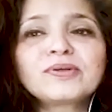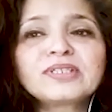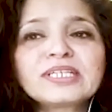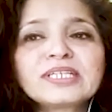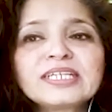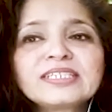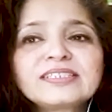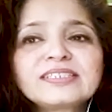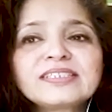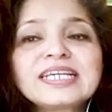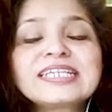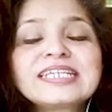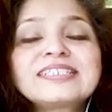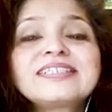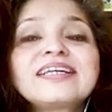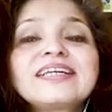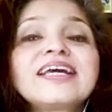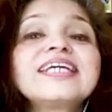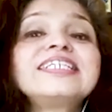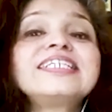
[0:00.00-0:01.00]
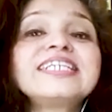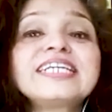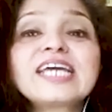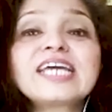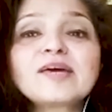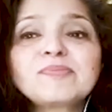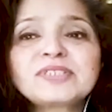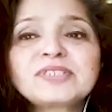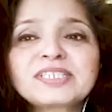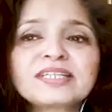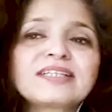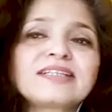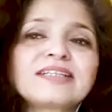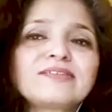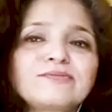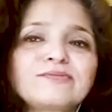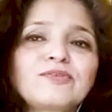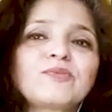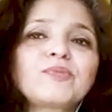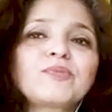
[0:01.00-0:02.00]
it's an IT capital
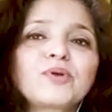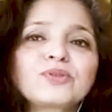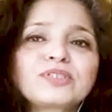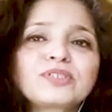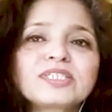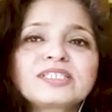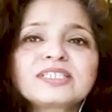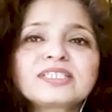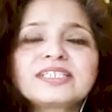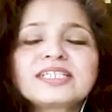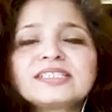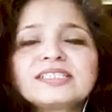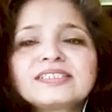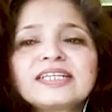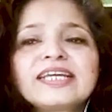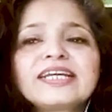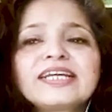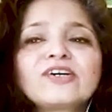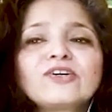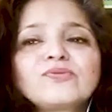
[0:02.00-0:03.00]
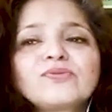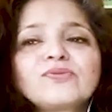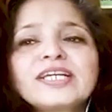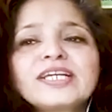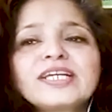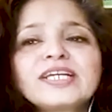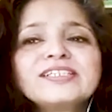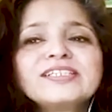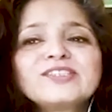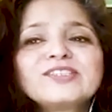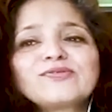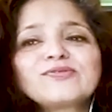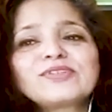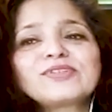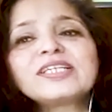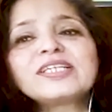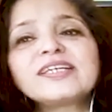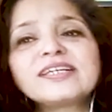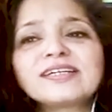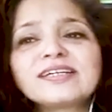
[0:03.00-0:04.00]
for both the cities, Silicon Valleys of
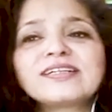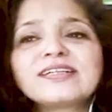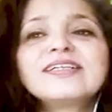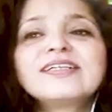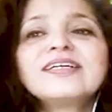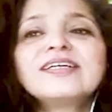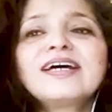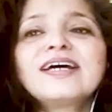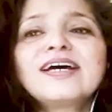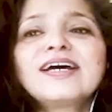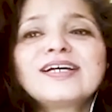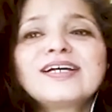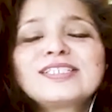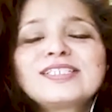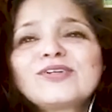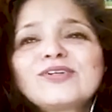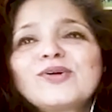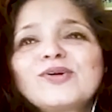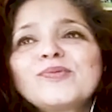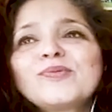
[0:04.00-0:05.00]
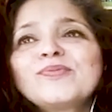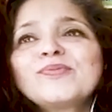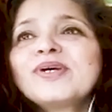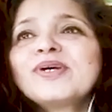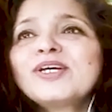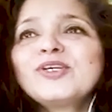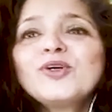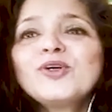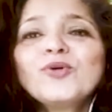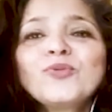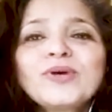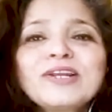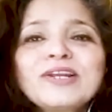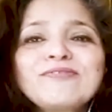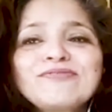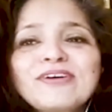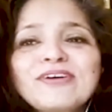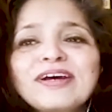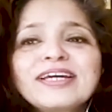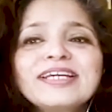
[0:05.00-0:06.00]
India. So you will
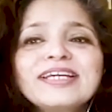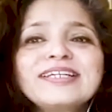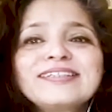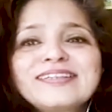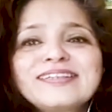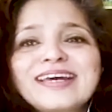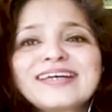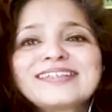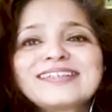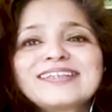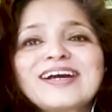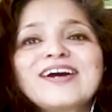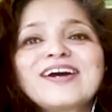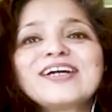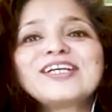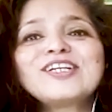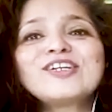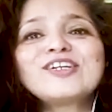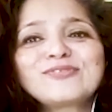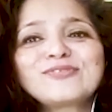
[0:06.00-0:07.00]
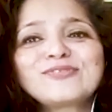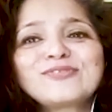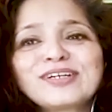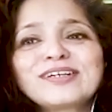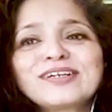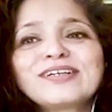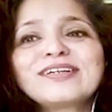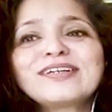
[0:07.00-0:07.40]
find that kind of